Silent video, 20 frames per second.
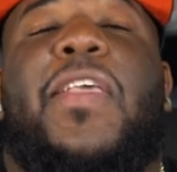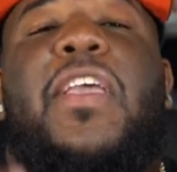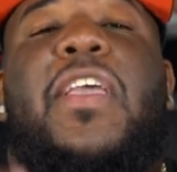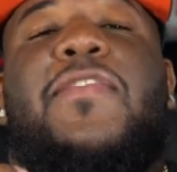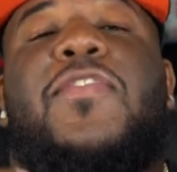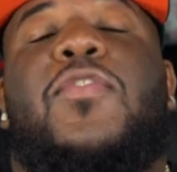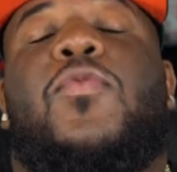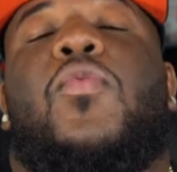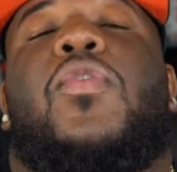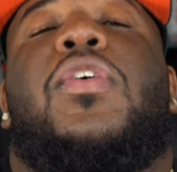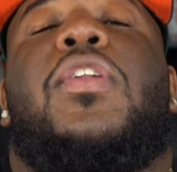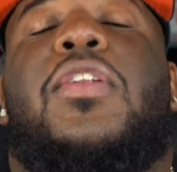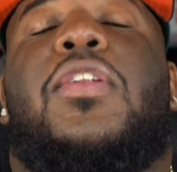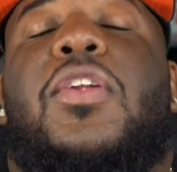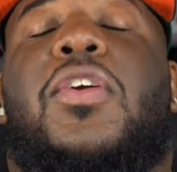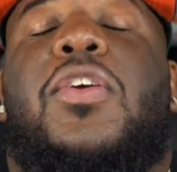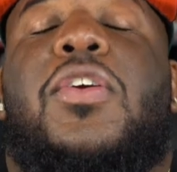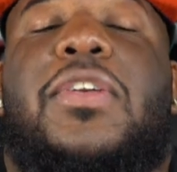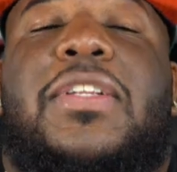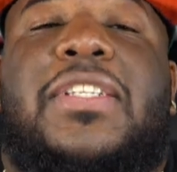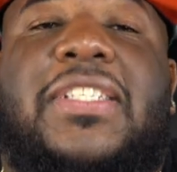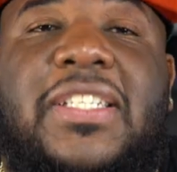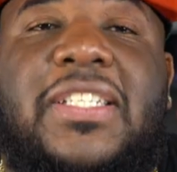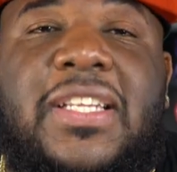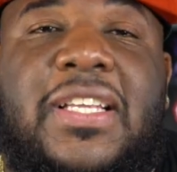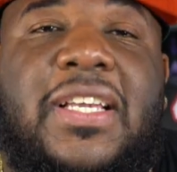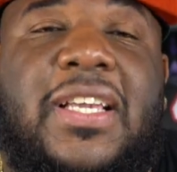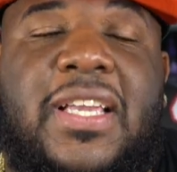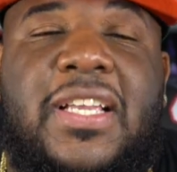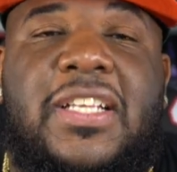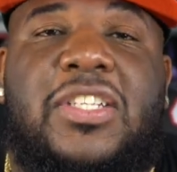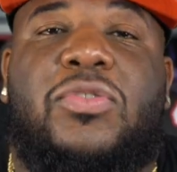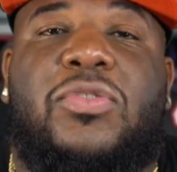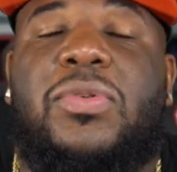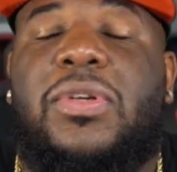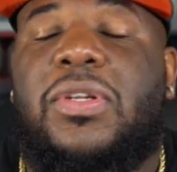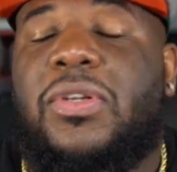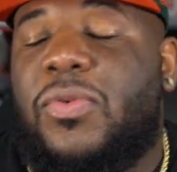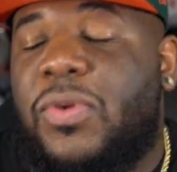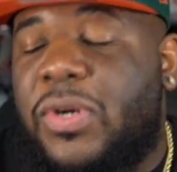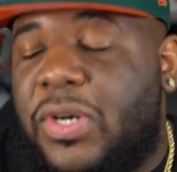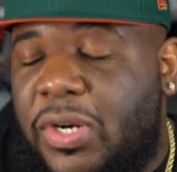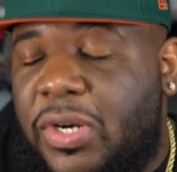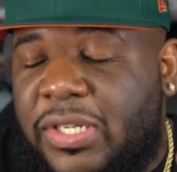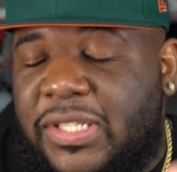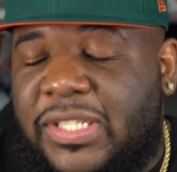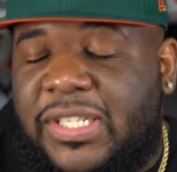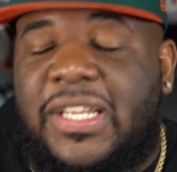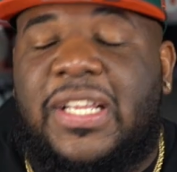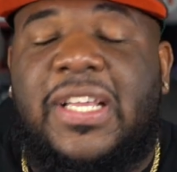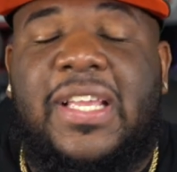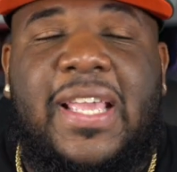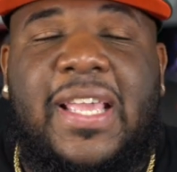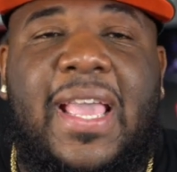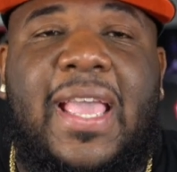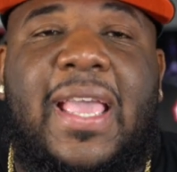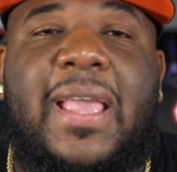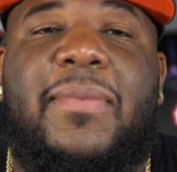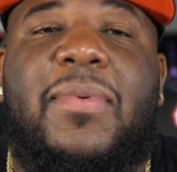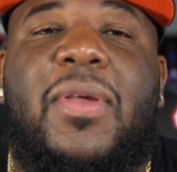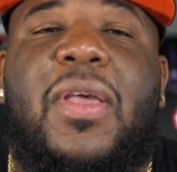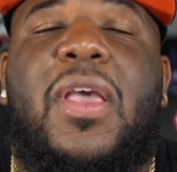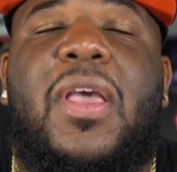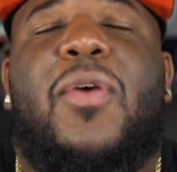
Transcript: if you want to learn the sneaker history, you want to learn the sneaker game,